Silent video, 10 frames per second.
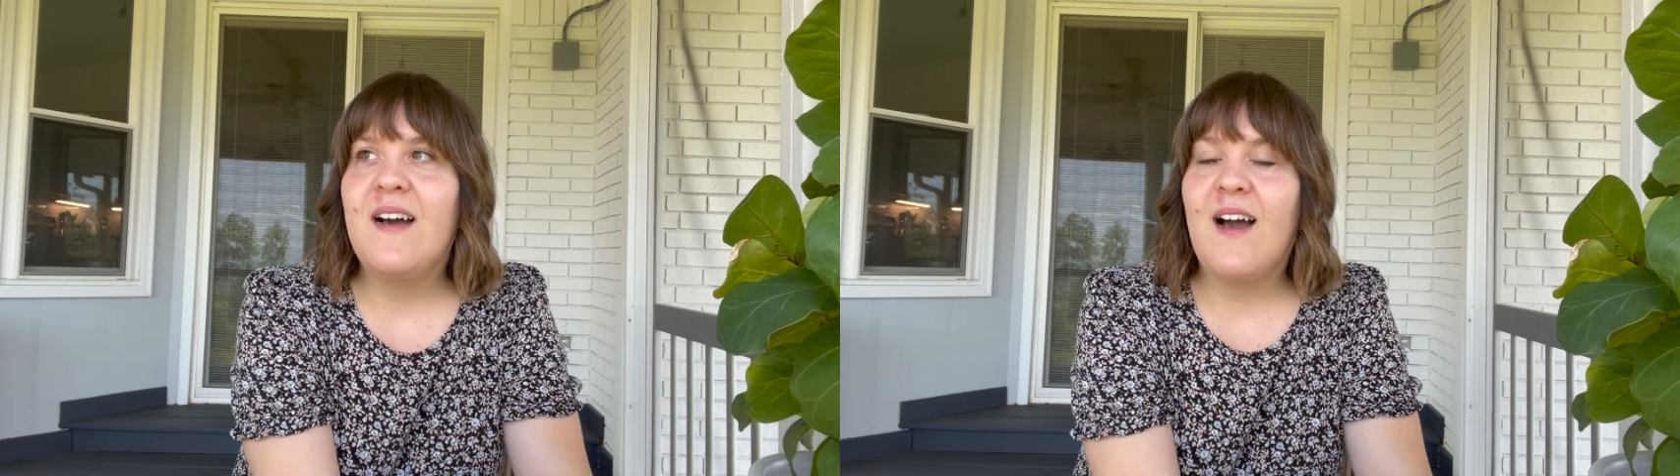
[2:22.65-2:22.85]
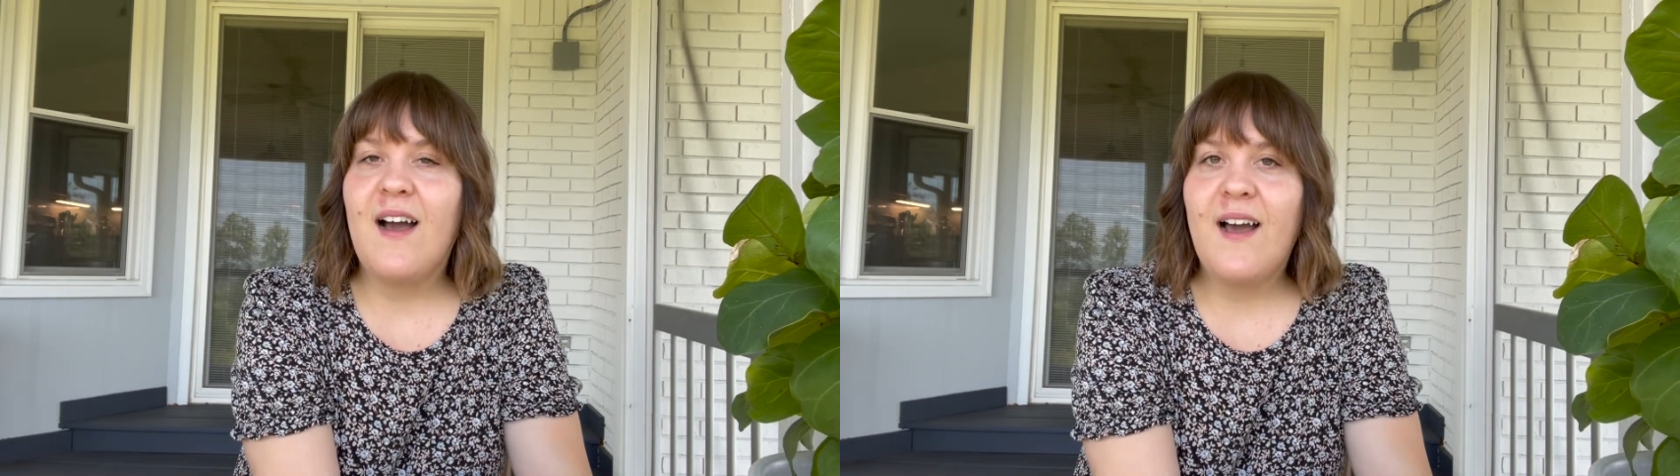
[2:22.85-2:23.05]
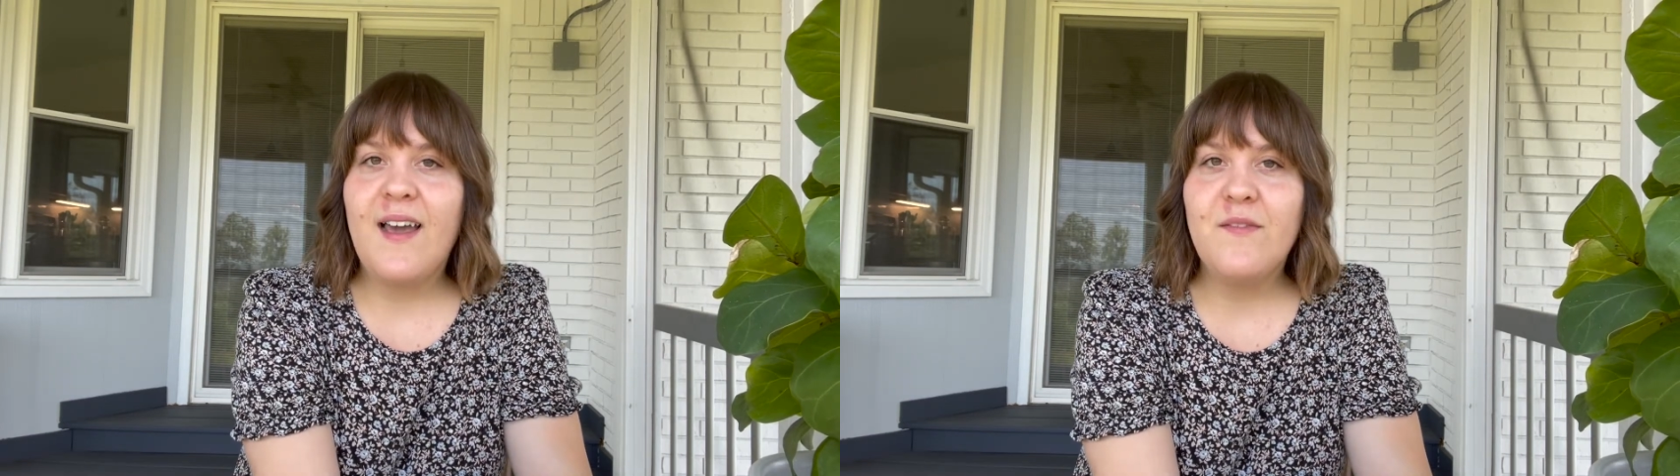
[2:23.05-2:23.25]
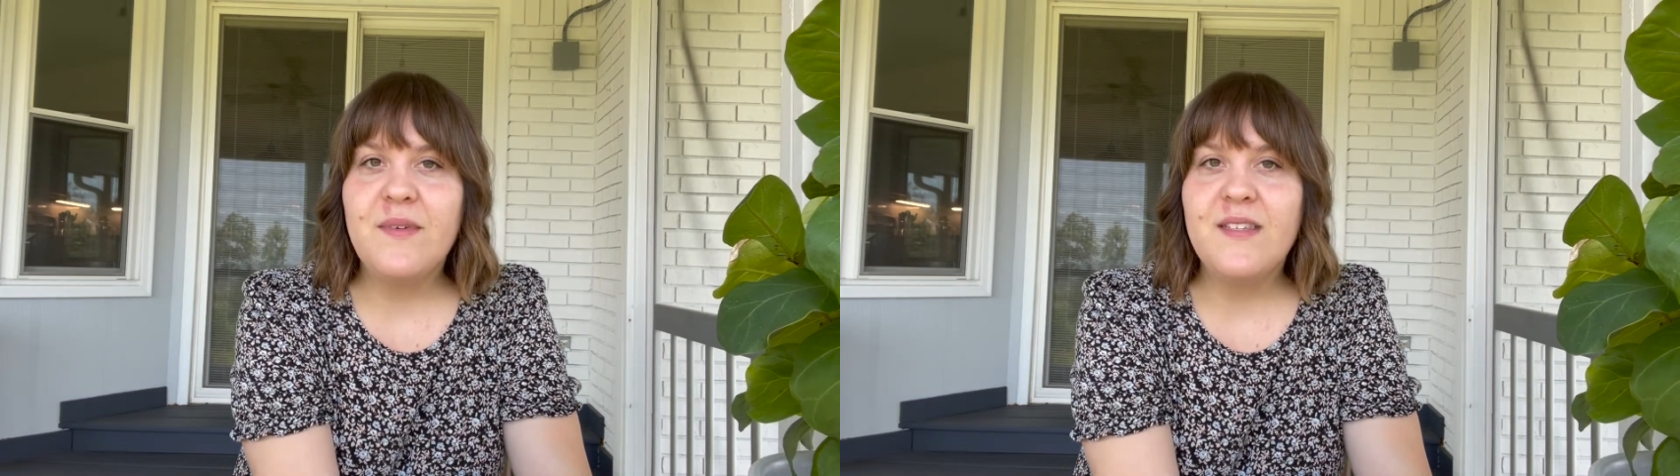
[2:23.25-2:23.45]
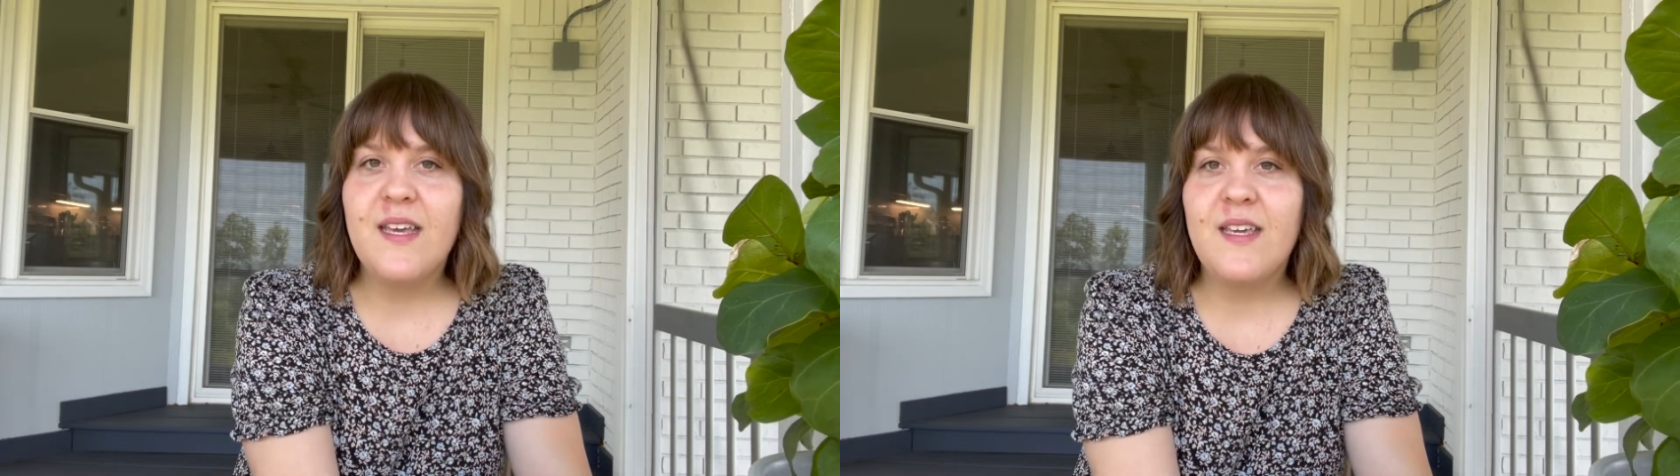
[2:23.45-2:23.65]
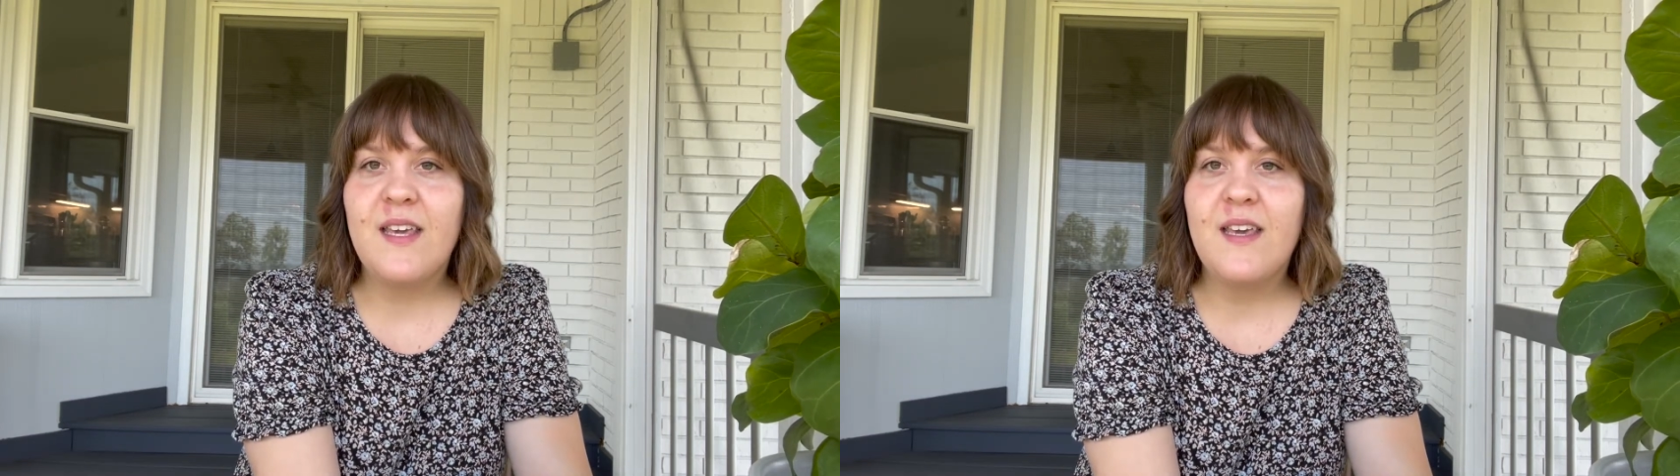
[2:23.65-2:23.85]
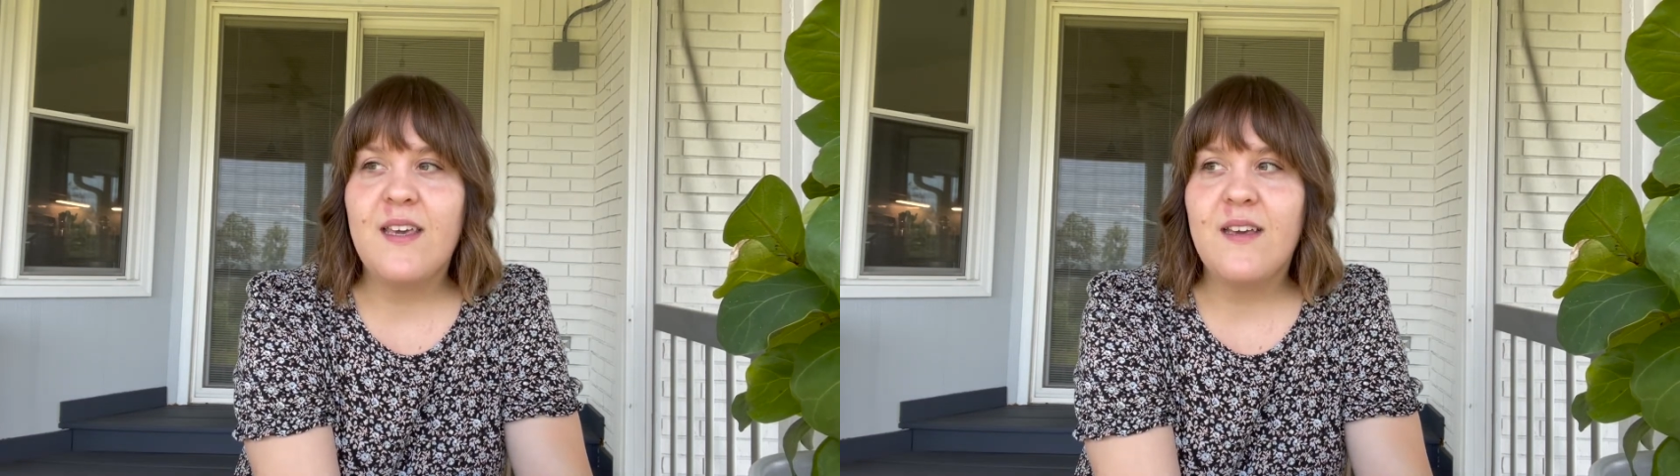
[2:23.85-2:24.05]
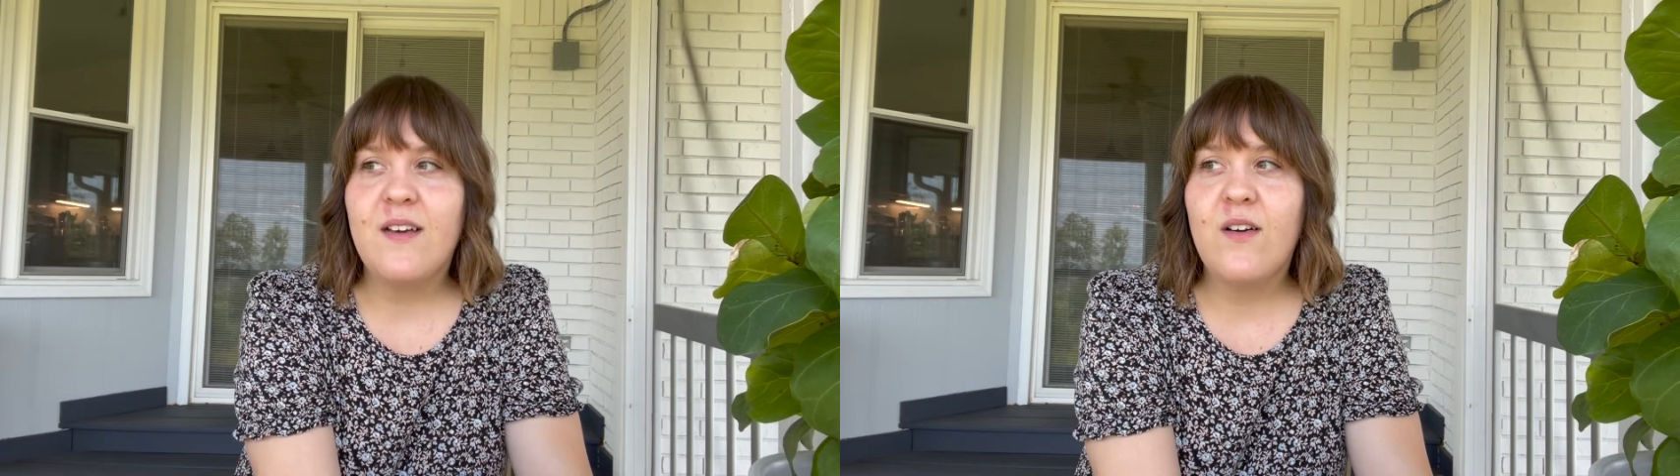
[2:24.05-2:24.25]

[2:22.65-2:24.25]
I have been taking